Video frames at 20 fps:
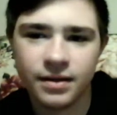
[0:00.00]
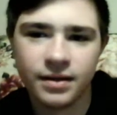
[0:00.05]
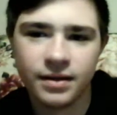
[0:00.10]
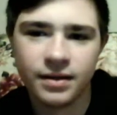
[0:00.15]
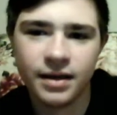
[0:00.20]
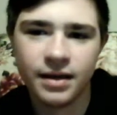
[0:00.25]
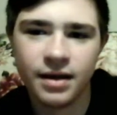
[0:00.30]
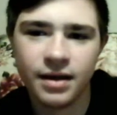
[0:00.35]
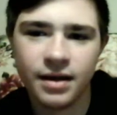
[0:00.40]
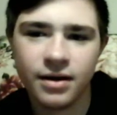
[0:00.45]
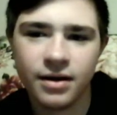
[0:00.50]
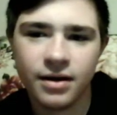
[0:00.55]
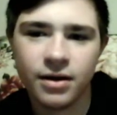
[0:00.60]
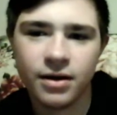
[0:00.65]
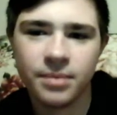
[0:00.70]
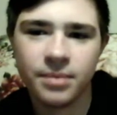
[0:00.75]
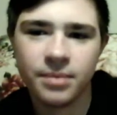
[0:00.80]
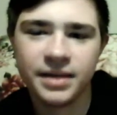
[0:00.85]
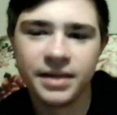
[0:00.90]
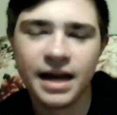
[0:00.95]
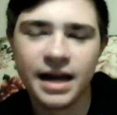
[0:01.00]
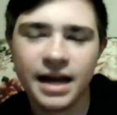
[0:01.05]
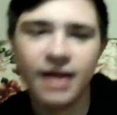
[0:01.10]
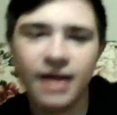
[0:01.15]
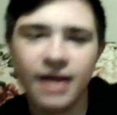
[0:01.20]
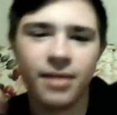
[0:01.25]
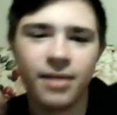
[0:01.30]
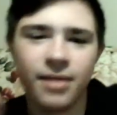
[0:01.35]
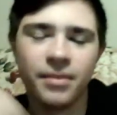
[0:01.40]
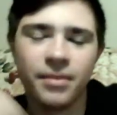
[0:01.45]
Yeah.
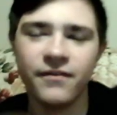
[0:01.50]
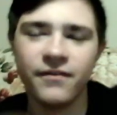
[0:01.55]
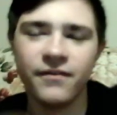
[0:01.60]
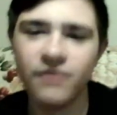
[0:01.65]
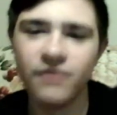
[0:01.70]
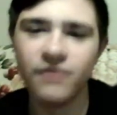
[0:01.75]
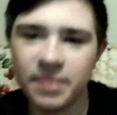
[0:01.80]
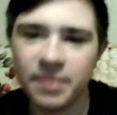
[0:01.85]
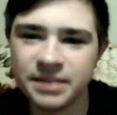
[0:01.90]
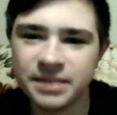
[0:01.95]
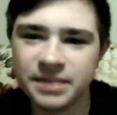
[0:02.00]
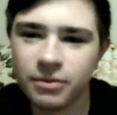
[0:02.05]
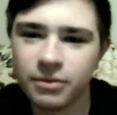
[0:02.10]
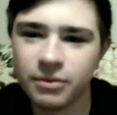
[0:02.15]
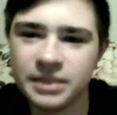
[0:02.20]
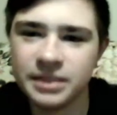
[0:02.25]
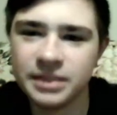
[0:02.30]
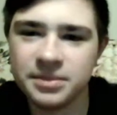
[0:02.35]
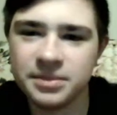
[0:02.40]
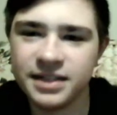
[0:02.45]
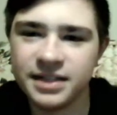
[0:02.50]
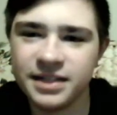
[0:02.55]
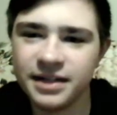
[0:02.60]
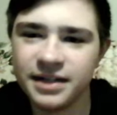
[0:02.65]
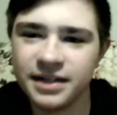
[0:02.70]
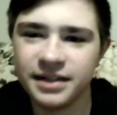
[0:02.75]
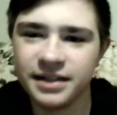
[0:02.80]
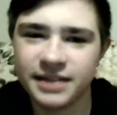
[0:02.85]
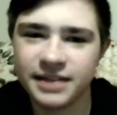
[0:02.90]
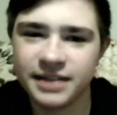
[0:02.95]
My favorite baseball team is the
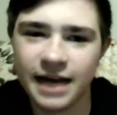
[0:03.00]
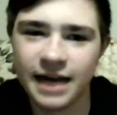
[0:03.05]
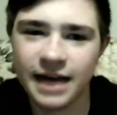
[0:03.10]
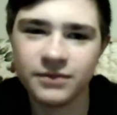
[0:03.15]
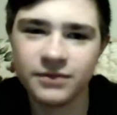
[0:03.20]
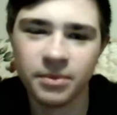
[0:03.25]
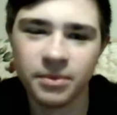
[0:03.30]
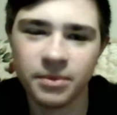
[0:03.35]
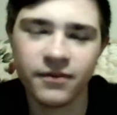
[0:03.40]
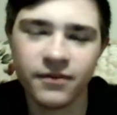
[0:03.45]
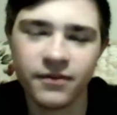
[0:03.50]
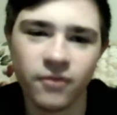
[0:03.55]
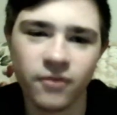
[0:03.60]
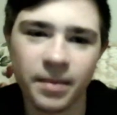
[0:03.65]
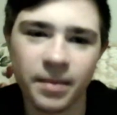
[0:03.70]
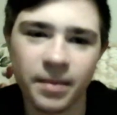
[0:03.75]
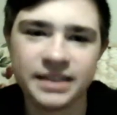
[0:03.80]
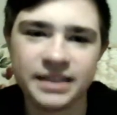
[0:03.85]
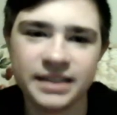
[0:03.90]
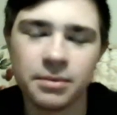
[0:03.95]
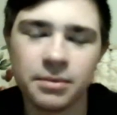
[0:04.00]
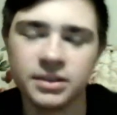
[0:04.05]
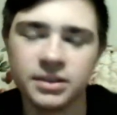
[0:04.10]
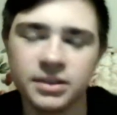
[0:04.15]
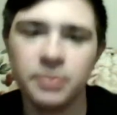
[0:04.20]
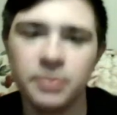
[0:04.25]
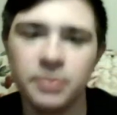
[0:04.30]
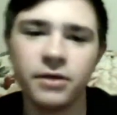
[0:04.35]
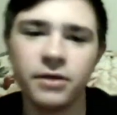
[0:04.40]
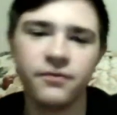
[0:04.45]
Indians. Cavs are my favorite basketball
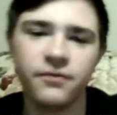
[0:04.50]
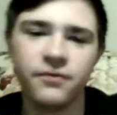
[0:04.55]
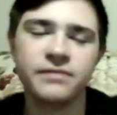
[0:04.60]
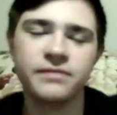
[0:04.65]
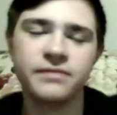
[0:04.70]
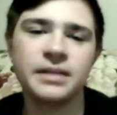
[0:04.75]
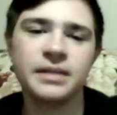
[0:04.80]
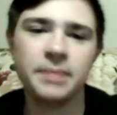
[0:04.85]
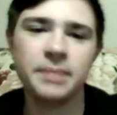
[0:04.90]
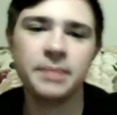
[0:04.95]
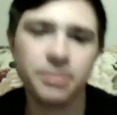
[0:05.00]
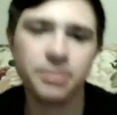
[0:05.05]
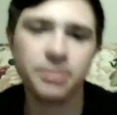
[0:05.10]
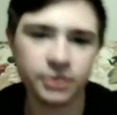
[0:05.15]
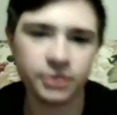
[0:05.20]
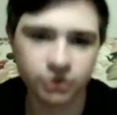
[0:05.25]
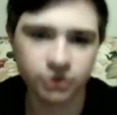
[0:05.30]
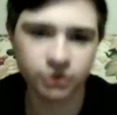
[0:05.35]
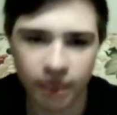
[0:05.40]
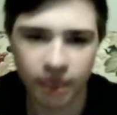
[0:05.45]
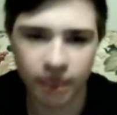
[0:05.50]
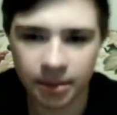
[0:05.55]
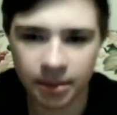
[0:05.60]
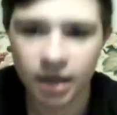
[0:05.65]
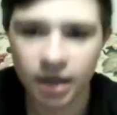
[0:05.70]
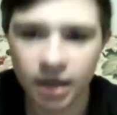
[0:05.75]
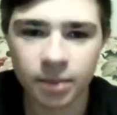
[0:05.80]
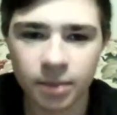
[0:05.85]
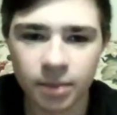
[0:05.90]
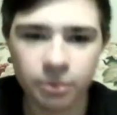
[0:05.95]
team. We got 15 people on the stream.
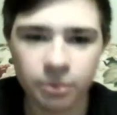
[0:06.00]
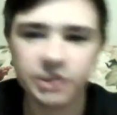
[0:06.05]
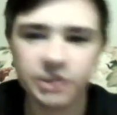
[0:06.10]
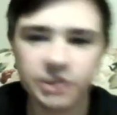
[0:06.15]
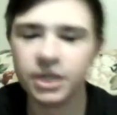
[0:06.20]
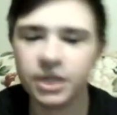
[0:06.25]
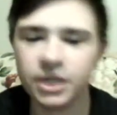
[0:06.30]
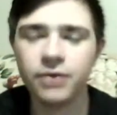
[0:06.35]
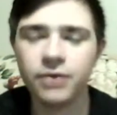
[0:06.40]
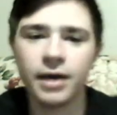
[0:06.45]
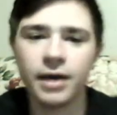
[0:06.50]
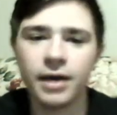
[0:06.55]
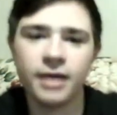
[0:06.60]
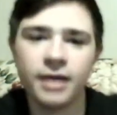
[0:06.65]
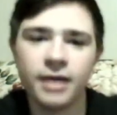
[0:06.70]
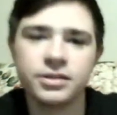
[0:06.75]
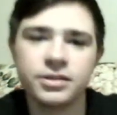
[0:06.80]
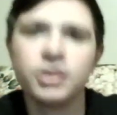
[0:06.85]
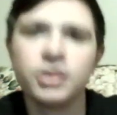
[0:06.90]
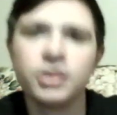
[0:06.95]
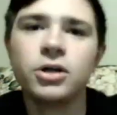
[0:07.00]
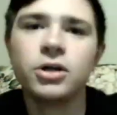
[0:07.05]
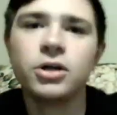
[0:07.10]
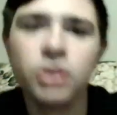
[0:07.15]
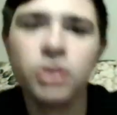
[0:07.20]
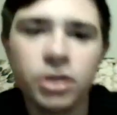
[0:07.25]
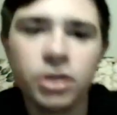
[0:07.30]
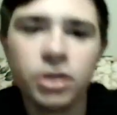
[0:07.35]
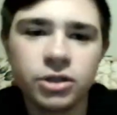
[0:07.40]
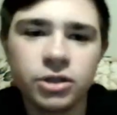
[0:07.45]
Appreciate you guys.
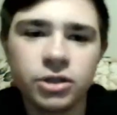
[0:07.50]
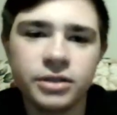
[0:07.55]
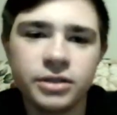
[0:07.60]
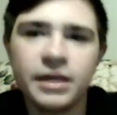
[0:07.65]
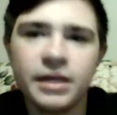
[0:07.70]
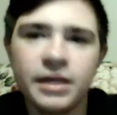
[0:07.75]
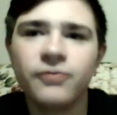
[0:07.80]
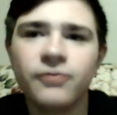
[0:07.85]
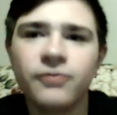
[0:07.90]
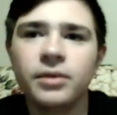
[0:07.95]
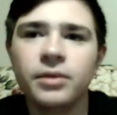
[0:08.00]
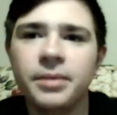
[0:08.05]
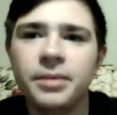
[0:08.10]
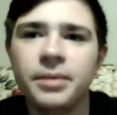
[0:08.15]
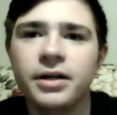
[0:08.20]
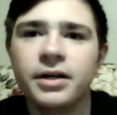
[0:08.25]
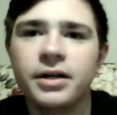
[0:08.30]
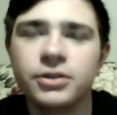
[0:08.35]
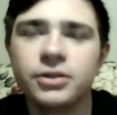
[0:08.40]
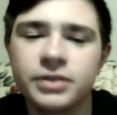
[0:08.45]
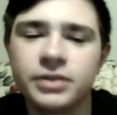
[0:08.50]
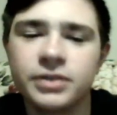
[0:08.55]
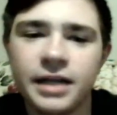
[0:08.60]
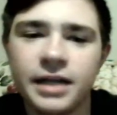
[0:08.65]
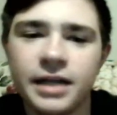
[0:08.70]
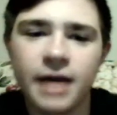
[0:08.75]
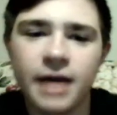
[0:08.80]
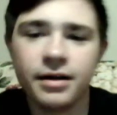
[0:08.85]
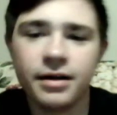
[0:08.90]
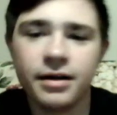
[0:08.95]
Should definitely be an
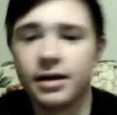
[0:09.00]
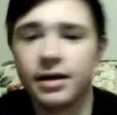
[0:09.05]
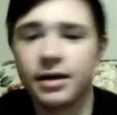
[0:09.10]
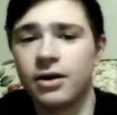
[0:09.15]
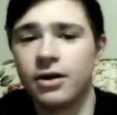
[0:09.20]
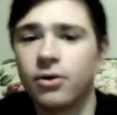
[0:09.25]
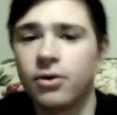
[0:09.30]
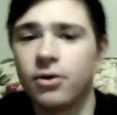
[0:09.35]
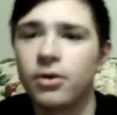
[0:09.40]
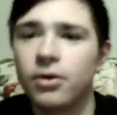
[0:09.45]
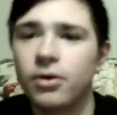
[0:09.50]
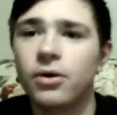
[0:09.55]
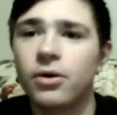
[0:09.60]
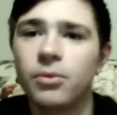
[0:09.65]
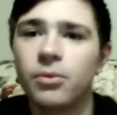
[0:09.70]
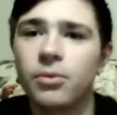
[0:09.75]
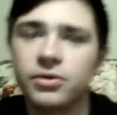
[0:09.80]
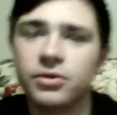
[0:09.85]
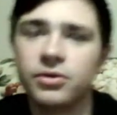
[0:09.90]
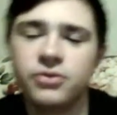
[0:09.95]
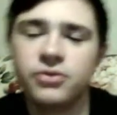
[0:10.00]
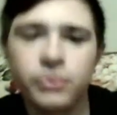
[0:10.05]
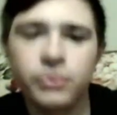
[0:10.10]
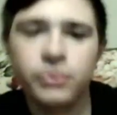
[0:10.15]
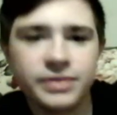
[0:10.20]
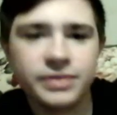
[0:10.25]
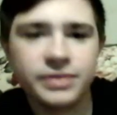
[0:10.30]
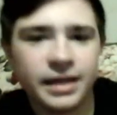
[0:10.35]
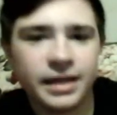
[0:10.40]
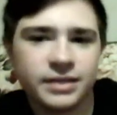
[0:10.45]
interesting ending here.
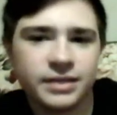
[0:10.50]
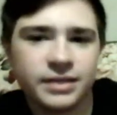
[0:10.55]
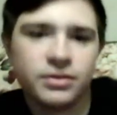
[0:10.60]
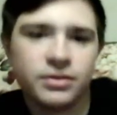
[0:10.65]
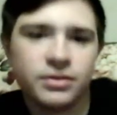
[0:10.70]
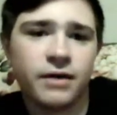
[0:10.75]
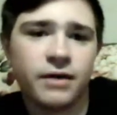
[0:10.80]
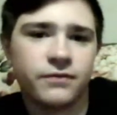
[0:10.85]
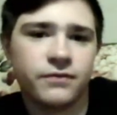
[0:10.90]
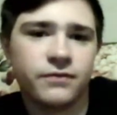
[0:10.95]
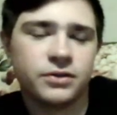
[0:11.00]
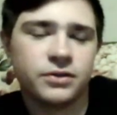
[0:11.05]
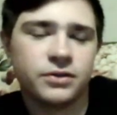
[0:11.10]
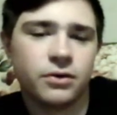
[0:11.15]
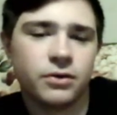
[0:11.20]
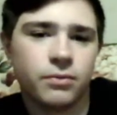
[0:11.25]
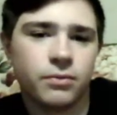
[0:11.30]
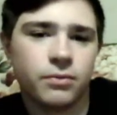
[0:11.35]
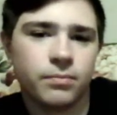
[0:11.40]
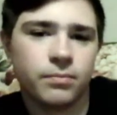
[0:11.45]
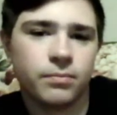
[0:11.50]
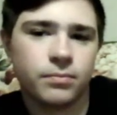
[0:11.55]
2 seconds left, so.